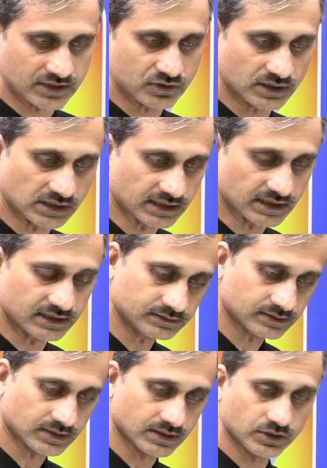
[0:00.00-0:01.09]
you, Ananya.
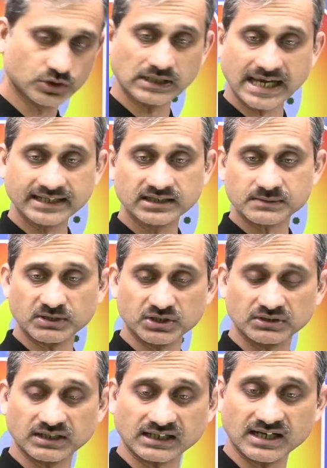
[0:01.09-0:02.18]
You like this particular
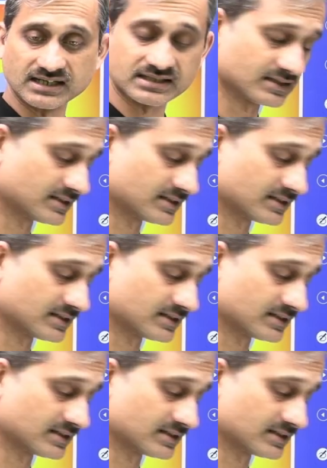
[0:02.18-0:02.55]
class.